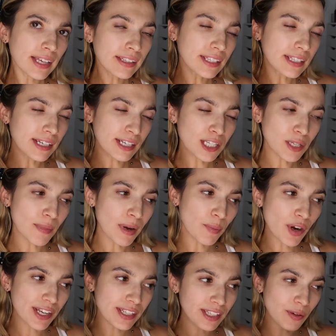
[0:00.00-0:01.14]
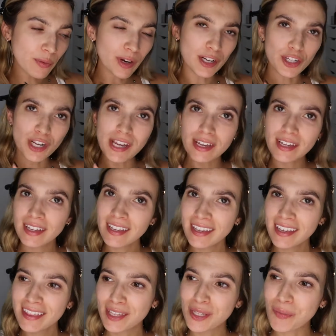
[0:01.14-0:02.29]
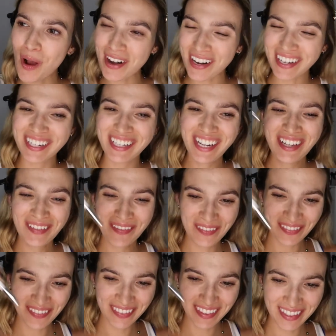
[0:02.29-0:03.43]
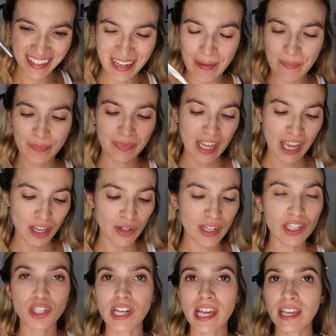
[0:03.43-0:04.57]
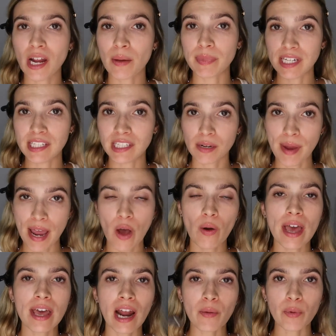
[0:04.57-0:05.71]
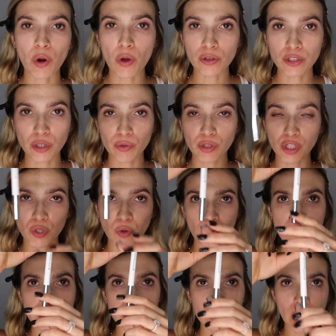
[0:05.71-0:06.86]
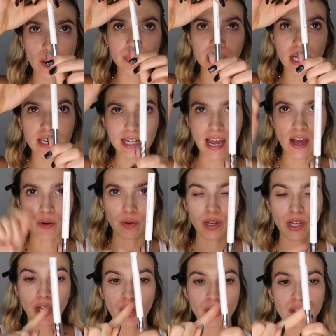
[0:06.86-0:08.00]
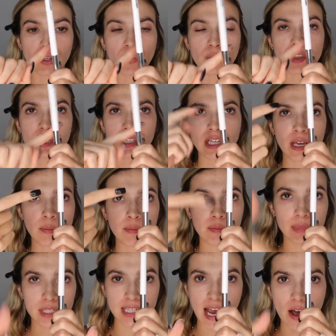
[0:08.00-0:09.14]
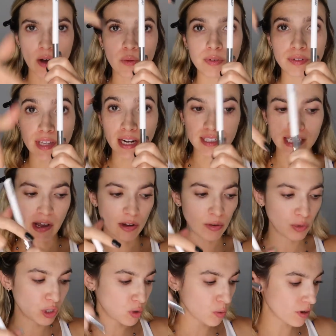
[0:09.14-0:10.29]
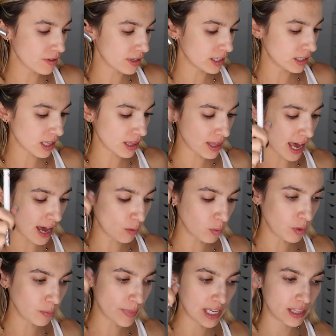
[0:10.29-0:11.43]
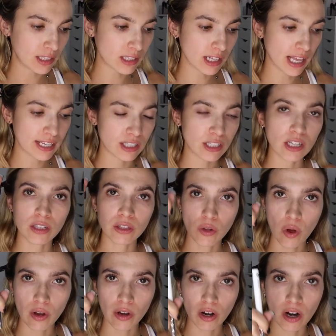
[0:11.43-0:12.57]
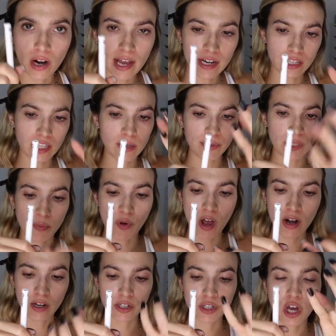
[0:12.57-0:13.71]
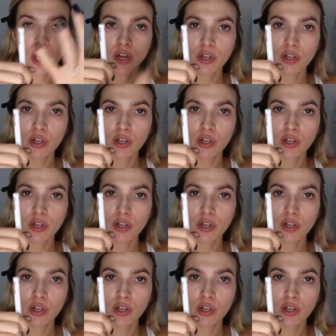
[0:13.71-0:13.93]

like listening to my bracelet when I shake this product. You need to shake it up a decent amount. And I would also store this upside down. So the tip down, that is how I would store this. That will make this last longer, and it keeps the product